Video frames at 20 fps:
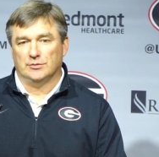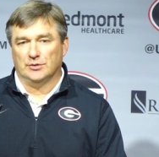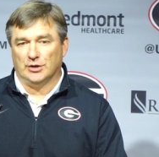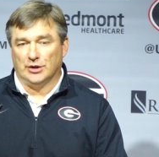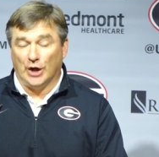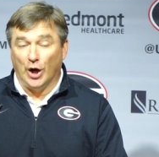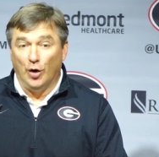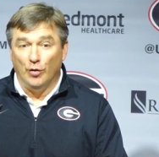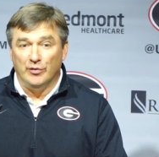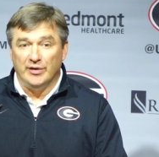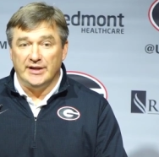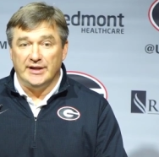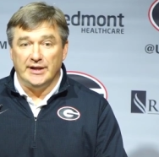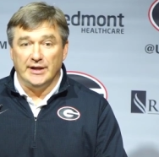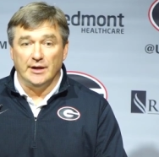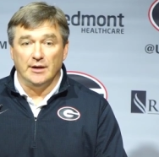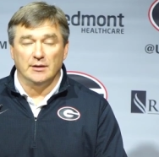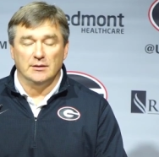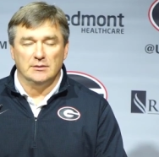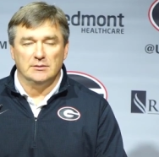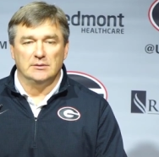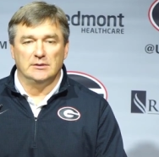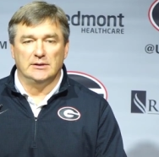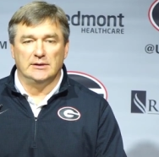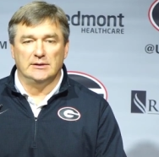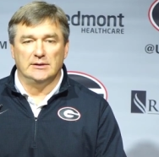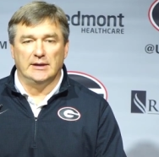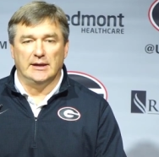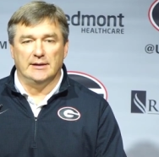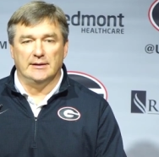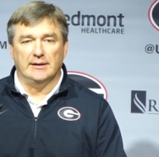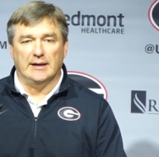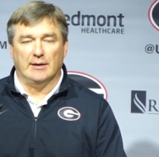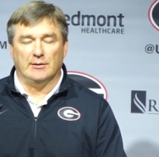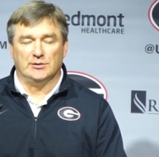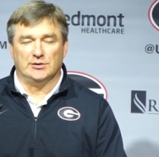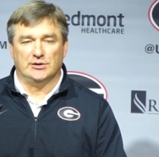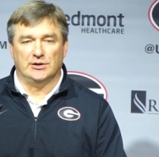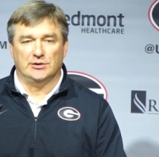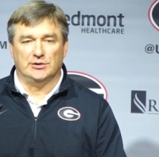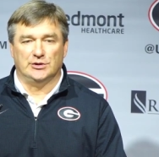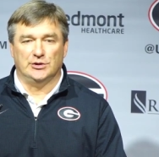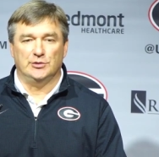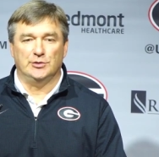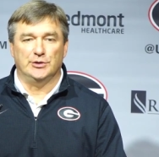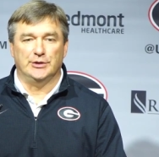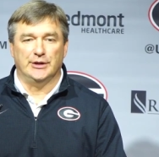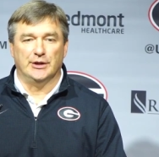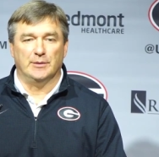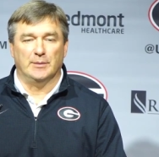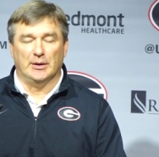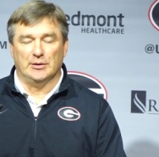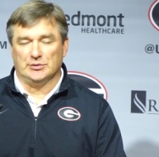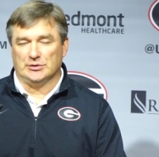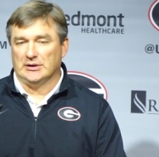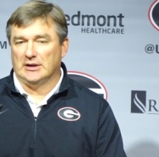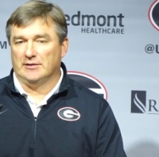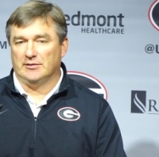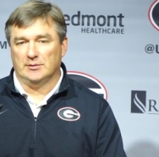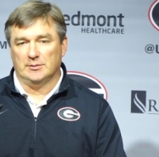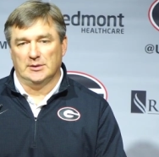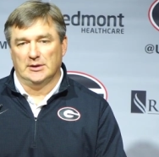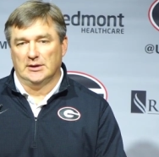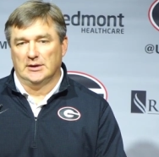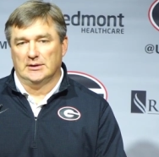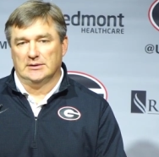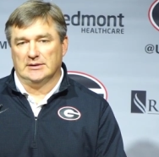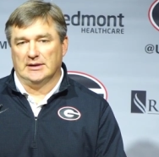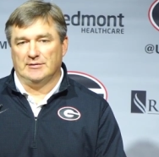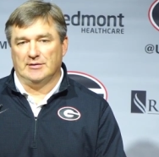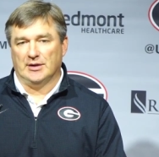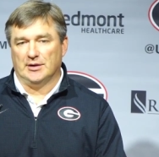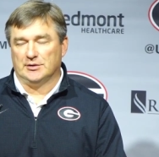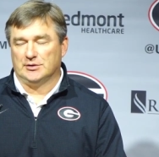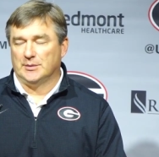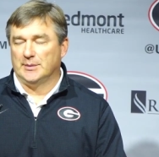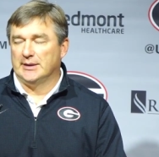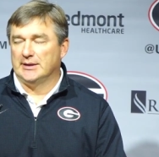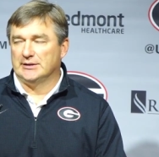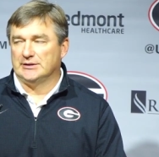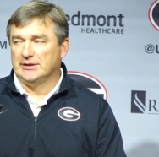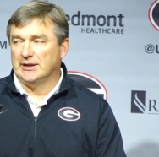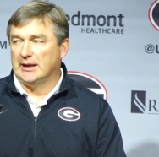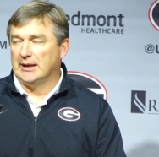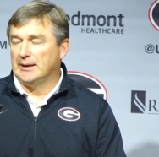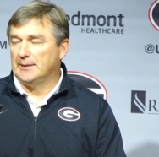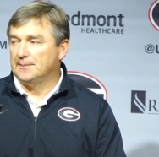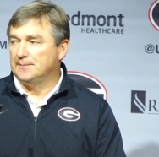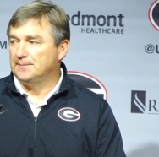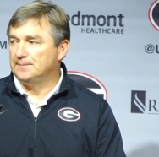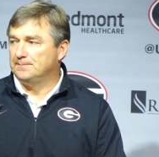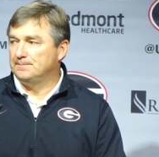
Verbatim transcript: the COVID year, and, and that was their junior year, most of them. They've done a tremendous job.